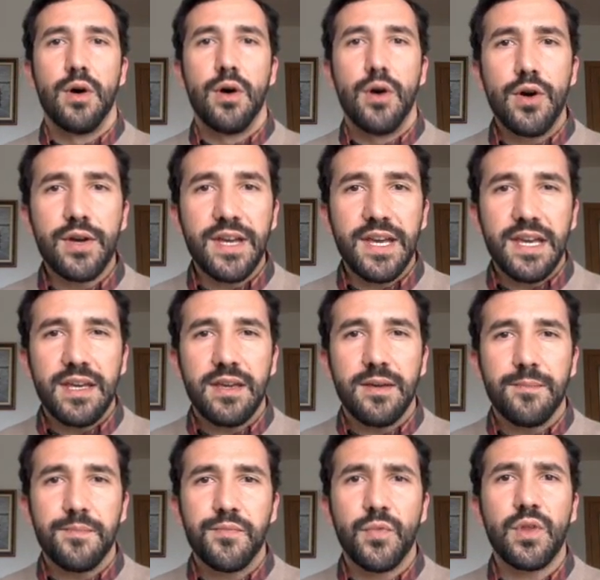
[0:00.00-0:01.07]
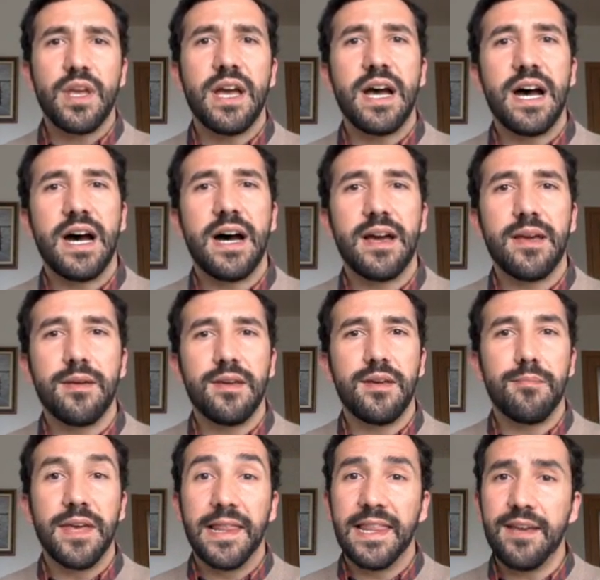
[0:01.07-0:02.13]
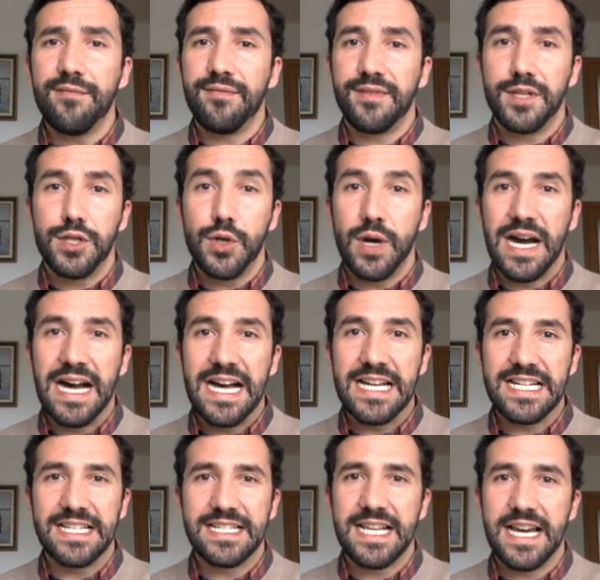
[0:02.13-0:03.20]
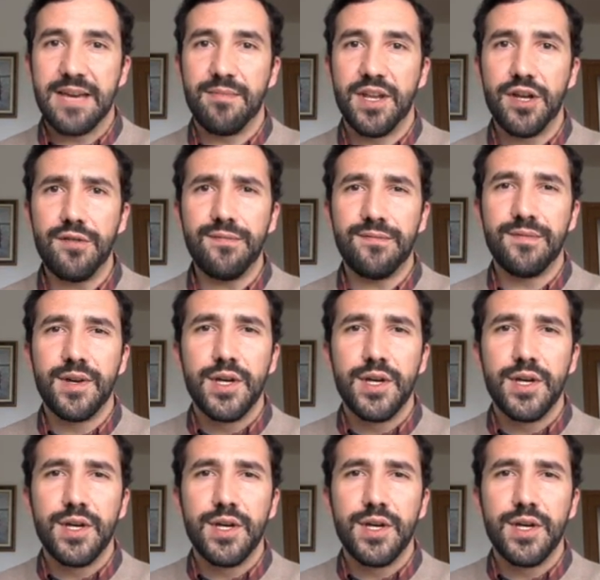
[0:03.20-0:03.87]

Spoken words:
Okay, I believe you had time enough,